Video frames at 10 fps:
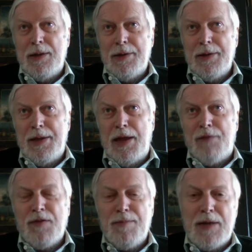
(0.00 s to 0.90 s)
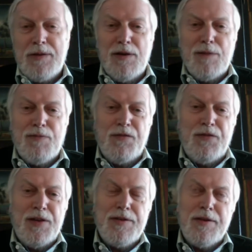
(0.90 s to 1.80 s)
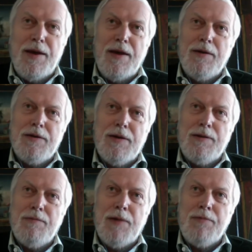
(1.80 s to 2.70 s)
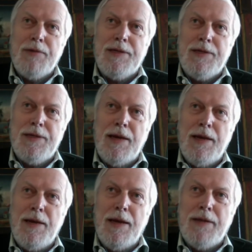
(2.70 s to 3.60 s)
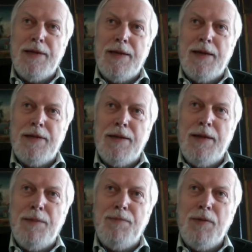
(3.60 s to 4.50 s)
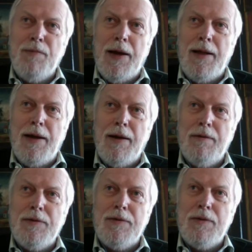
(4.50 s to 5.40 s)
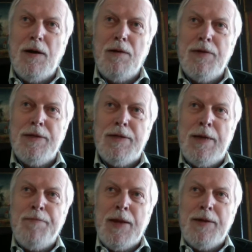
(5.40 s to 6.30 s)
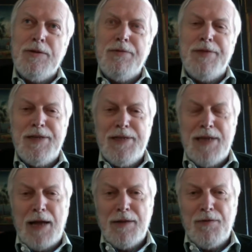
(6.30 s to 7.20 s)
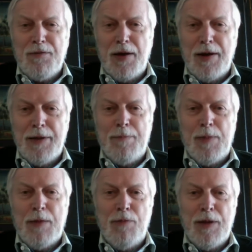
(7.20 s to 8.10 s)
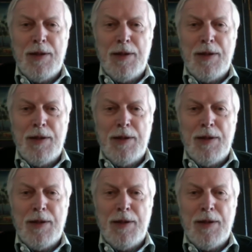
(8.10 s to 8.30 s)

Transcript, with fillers: deformation professionnelle, as, as one would say, as a, as a diplomat, I was always sort of dissatisfied with